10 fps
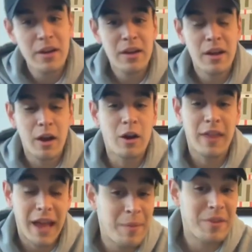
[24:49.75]
are the
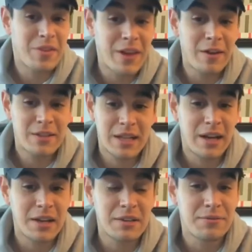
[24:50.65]
habits there to
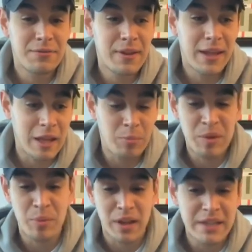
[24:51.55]
kind of keep
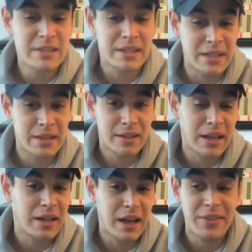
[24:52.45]
people isolated?
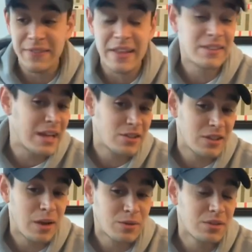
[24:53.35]
Like, I think
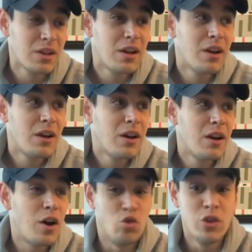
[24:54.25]
that was
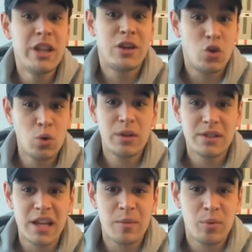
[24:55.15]
a really cool
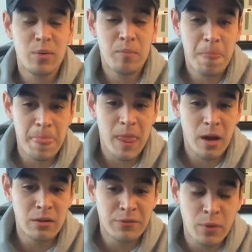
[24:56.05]
example,
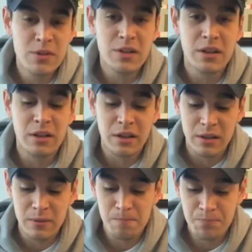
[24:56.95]

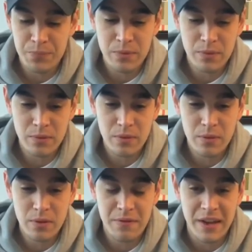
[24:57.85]
unfortunately,
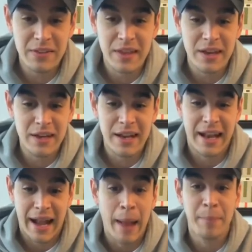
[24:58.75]
the fact that it
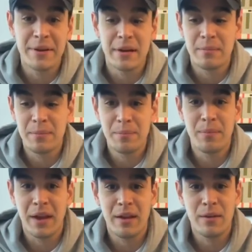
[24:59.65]
happened in,
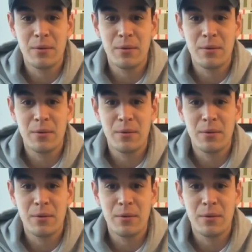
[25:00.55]
like, it was a